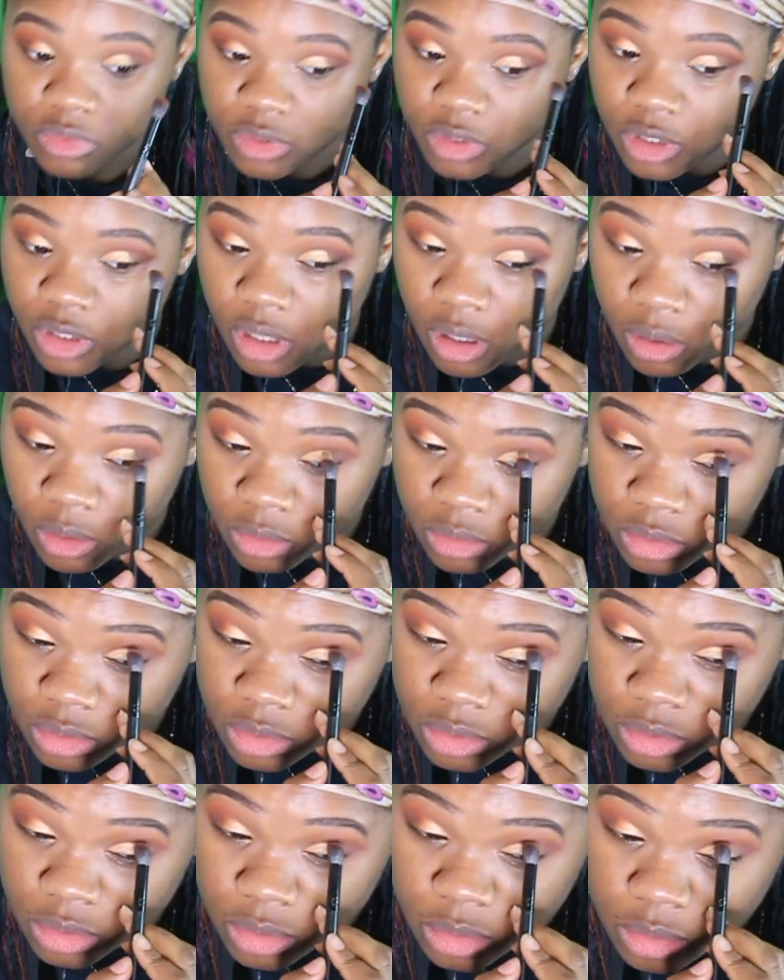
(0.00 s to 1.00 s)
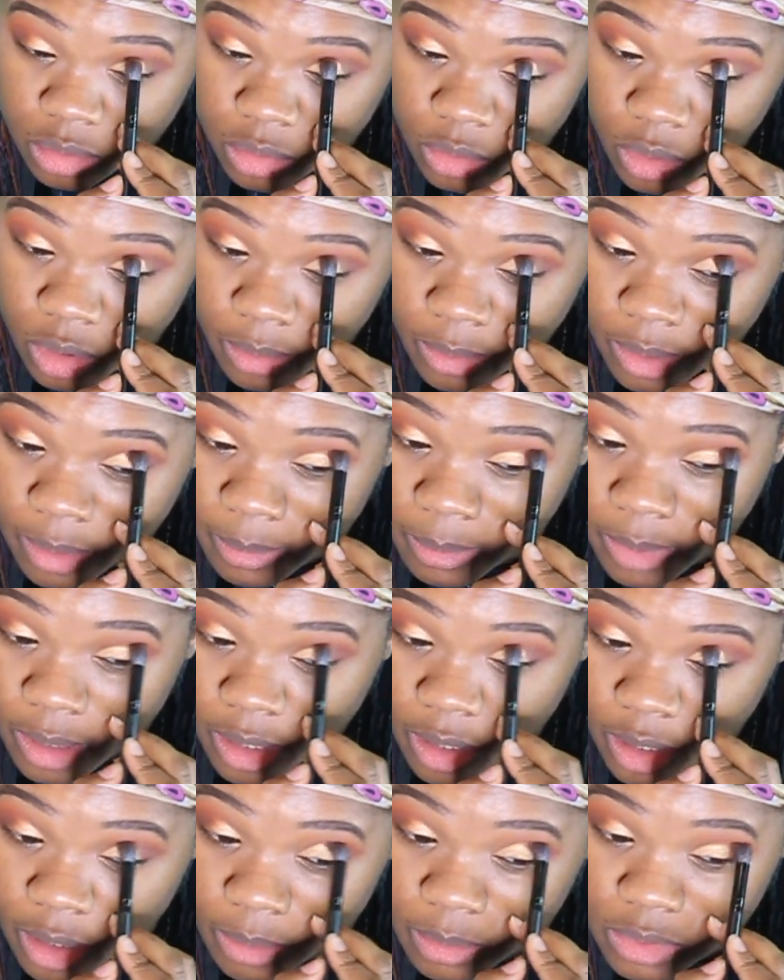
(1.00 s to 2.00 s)
you know, doing my
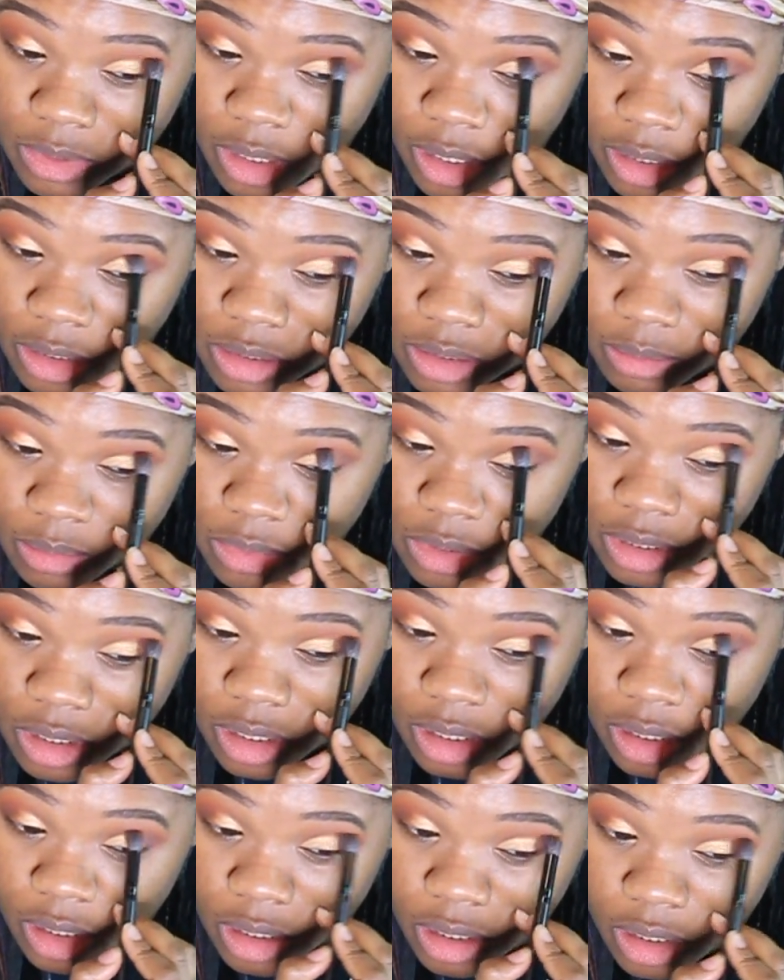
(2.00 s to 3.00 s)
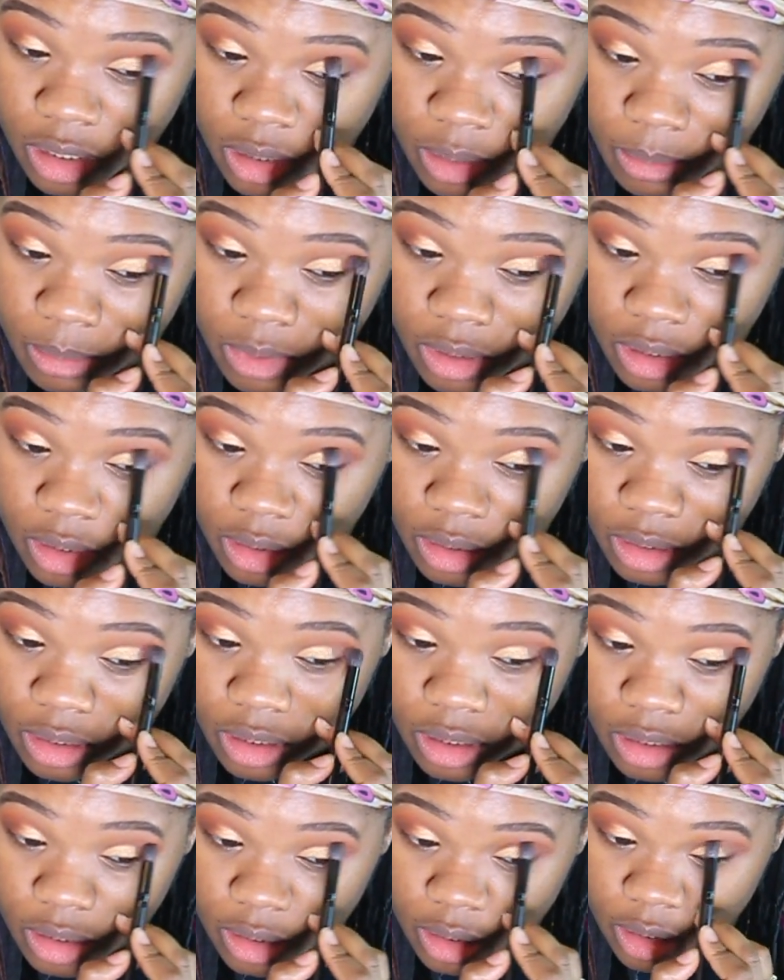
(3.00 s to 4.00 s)
makeup takes some time, and
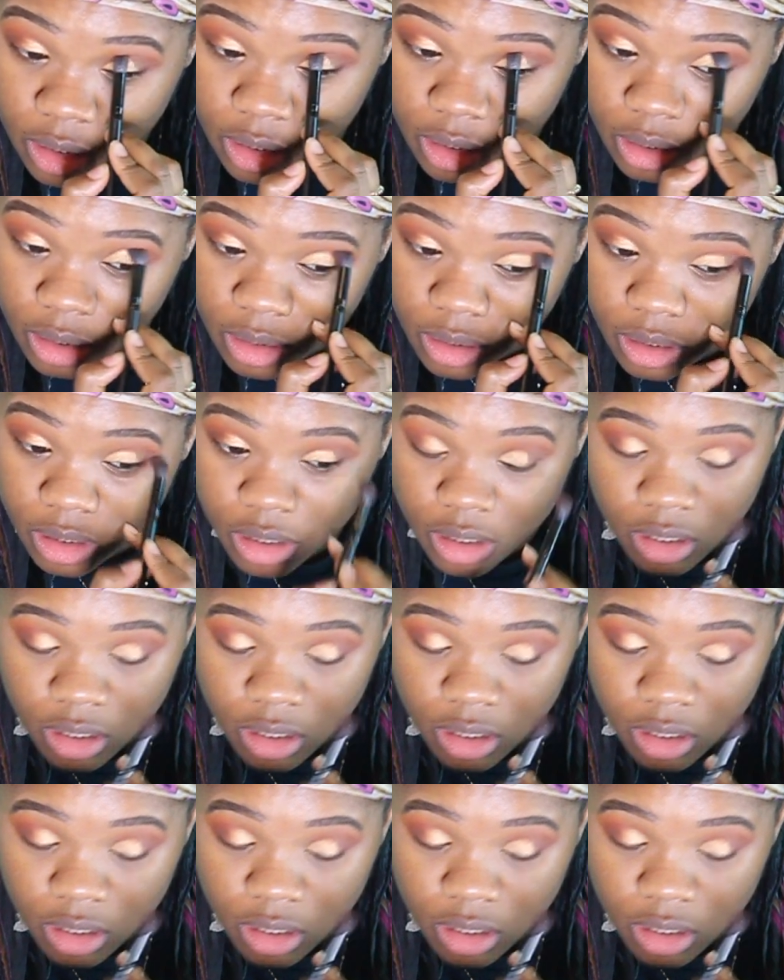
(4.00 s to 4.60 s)
then like